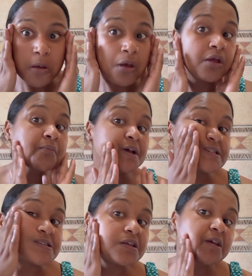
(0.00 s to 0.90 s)
and my
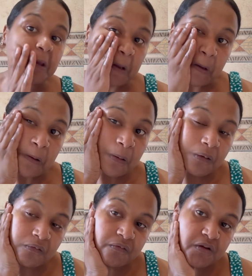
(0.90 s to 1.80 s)
skin
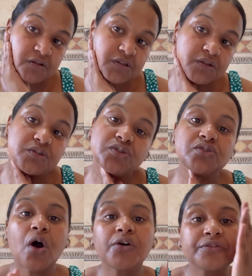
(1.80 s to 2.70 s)
feels so
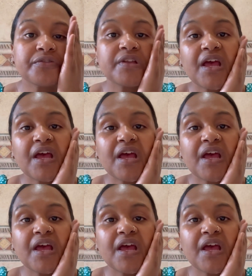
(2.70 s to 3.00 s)
soft